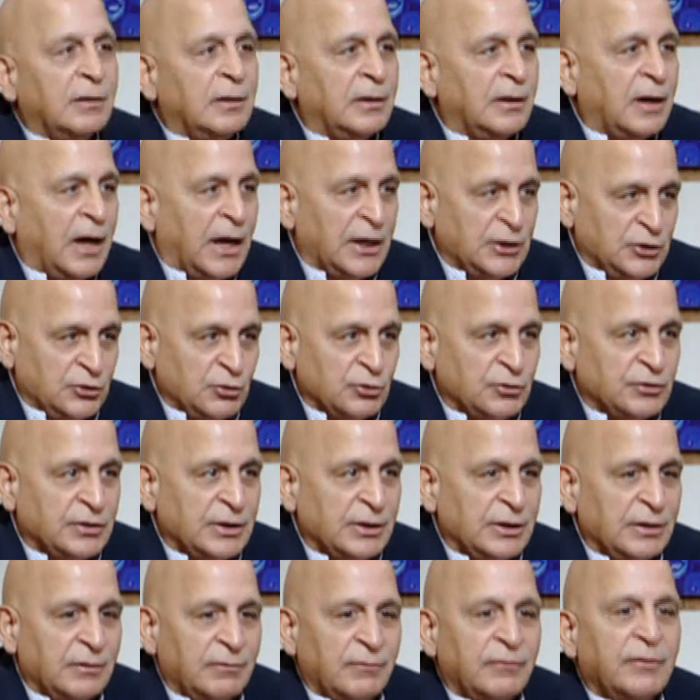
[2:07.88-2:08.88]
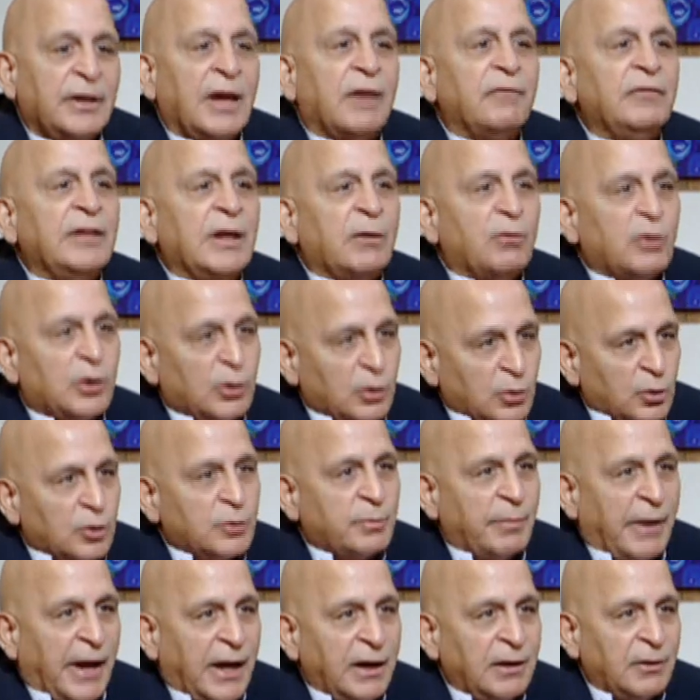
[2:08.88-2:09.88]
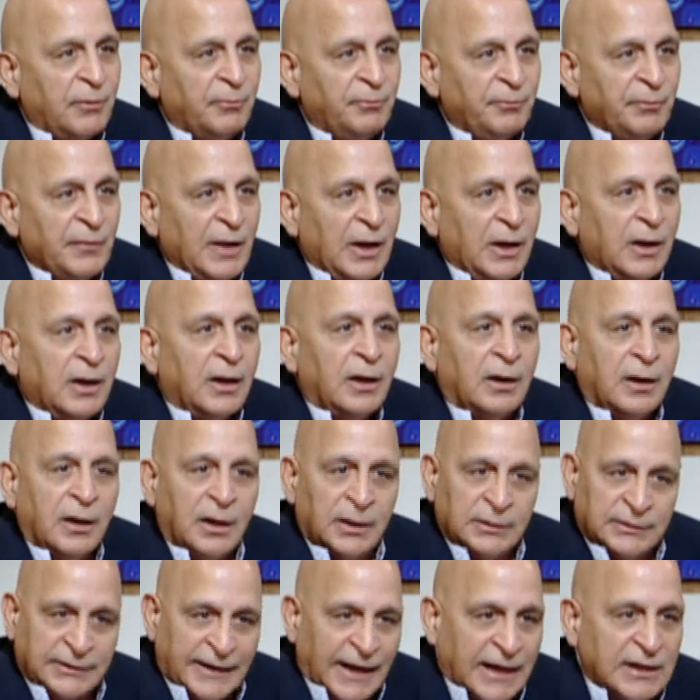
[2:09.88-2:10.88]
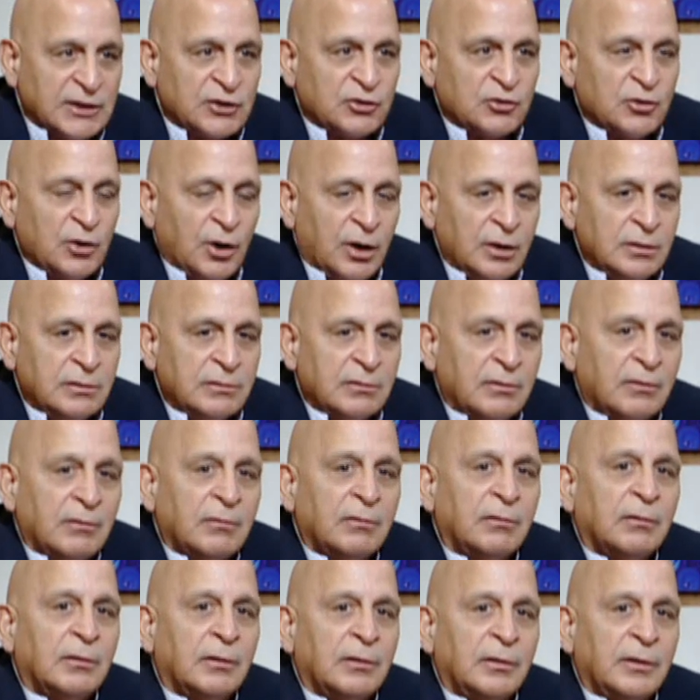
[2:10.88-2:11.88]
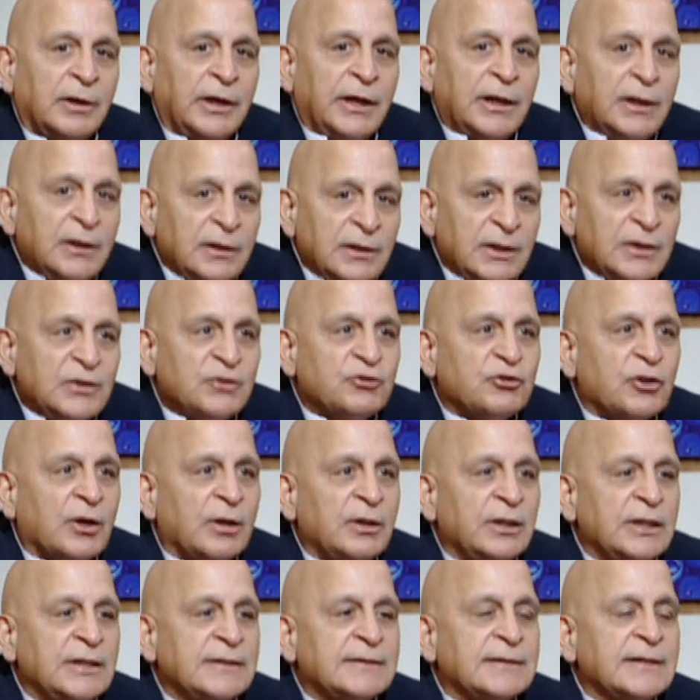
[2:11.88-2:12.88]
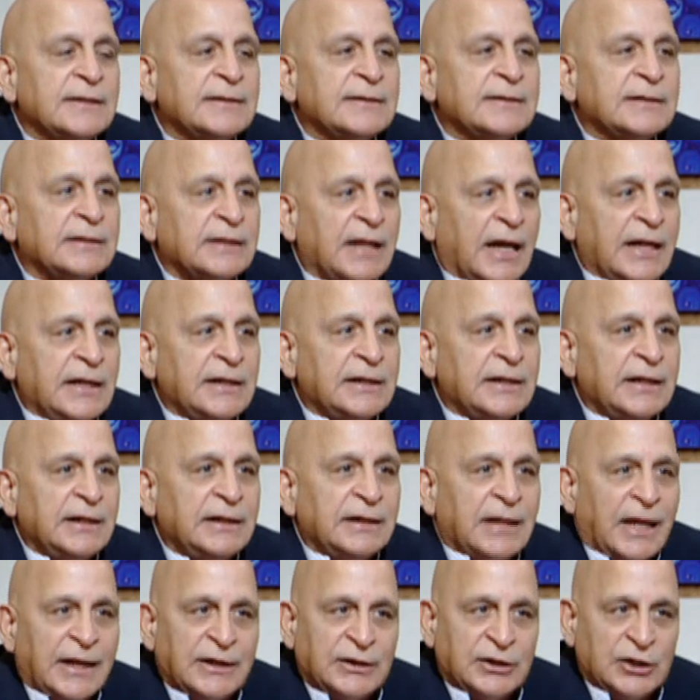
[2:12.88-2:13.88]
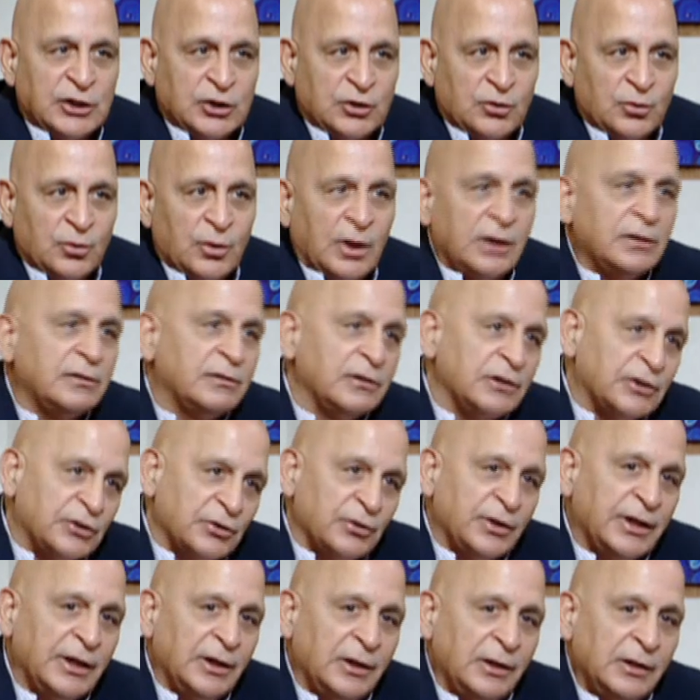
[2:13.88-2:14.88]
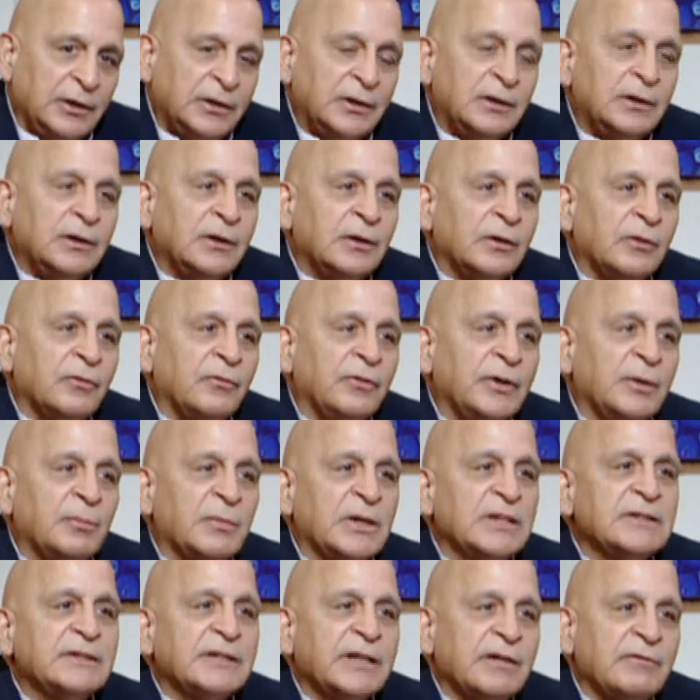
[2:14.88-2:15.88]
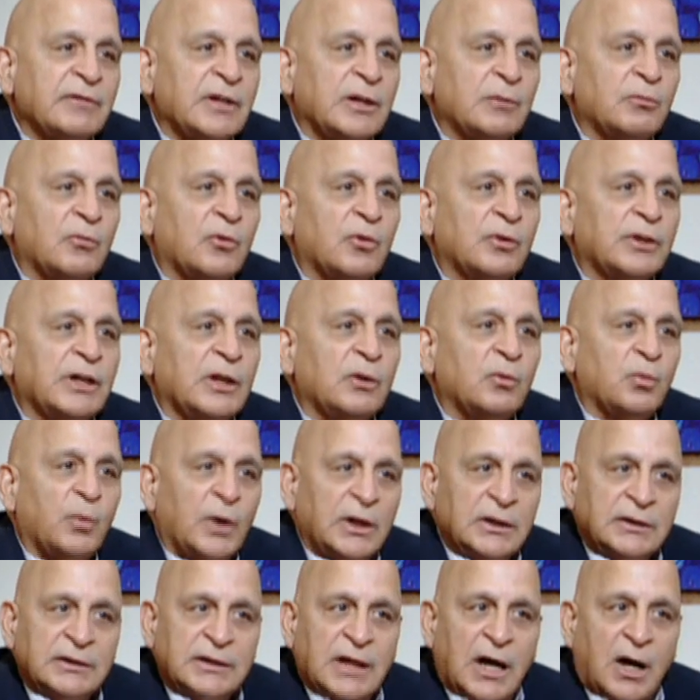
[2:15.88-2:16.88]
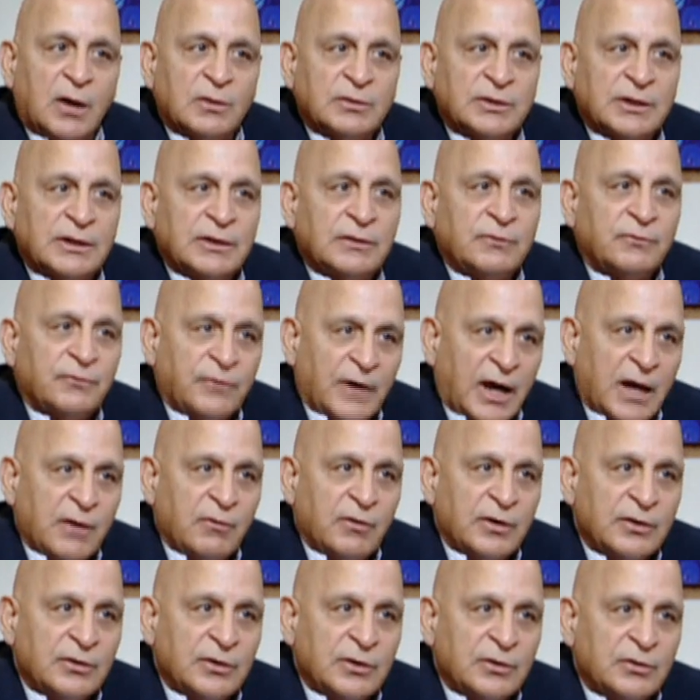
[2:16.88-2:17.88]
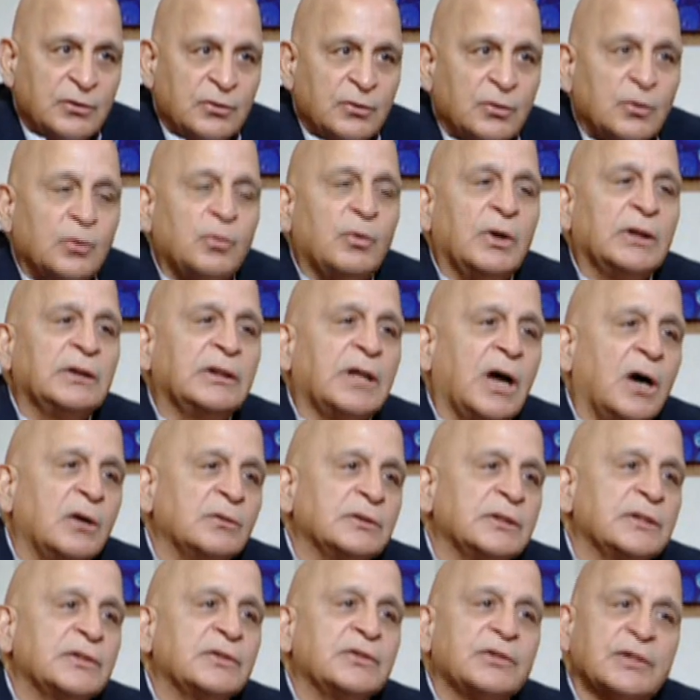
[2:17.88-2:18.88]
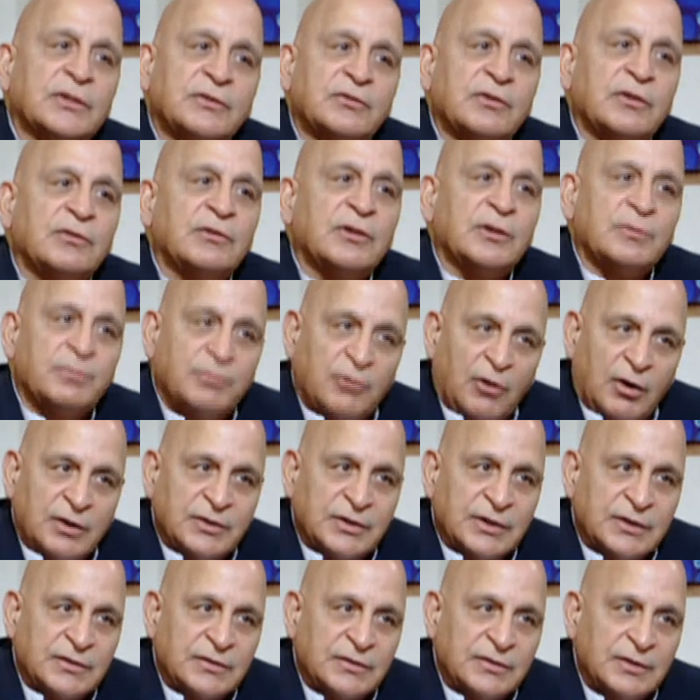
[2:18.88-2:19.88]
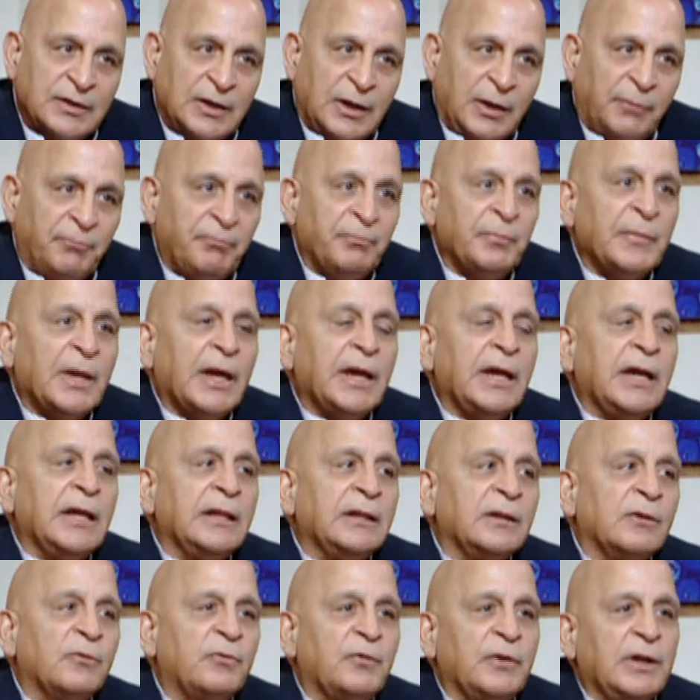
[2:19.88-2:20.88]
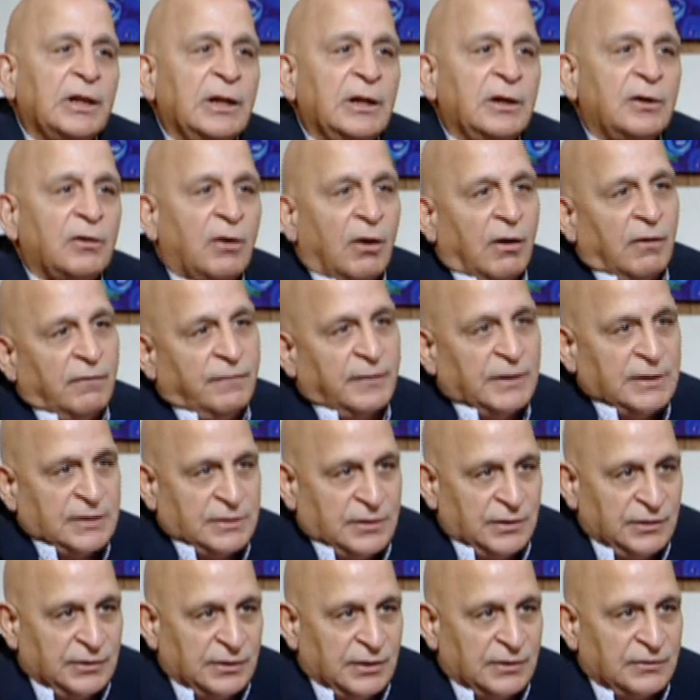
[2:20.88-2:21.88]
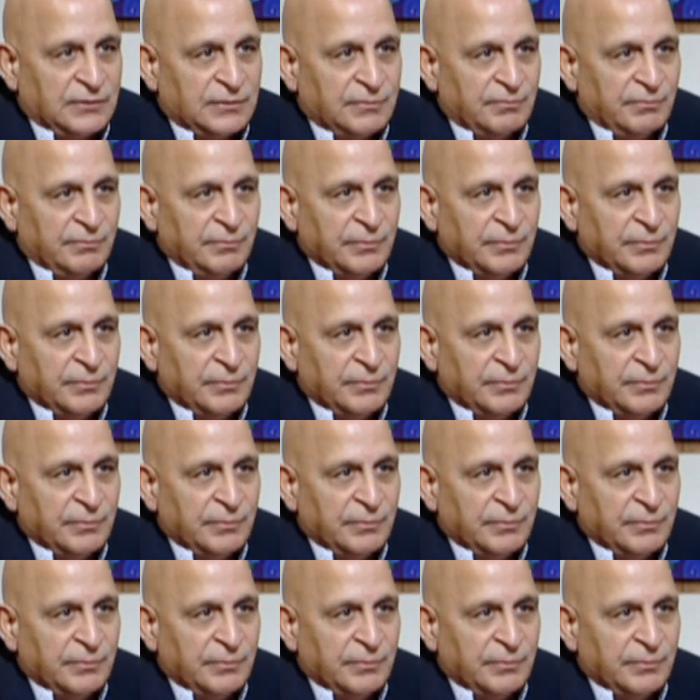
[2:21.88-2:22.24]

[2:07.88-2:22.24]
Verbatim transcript: uh, I should say, we have never looked back. Uh, thanks God, in this journey since 1992 until today, we must have done more than 1,500 to 1,600 projects in the field of interiors.